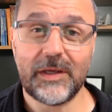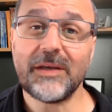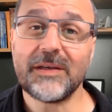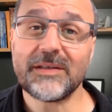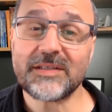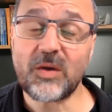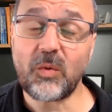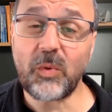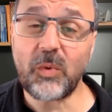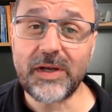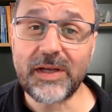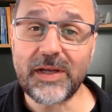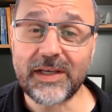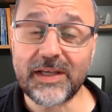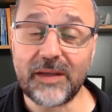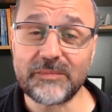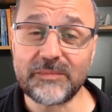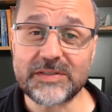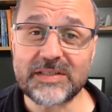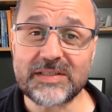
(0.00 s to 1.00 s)
So when it
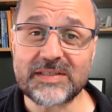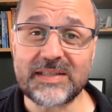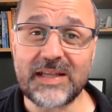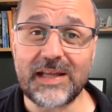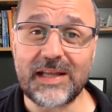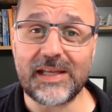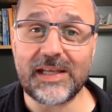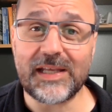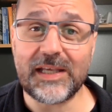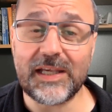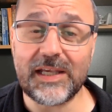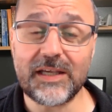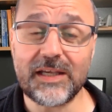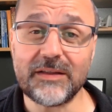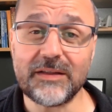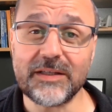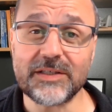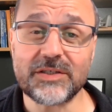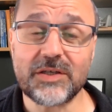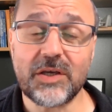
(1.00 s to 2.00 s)
comes to studying
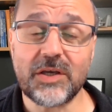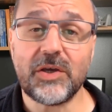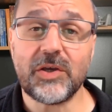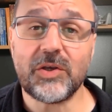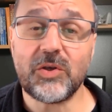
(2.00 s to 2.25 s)
English,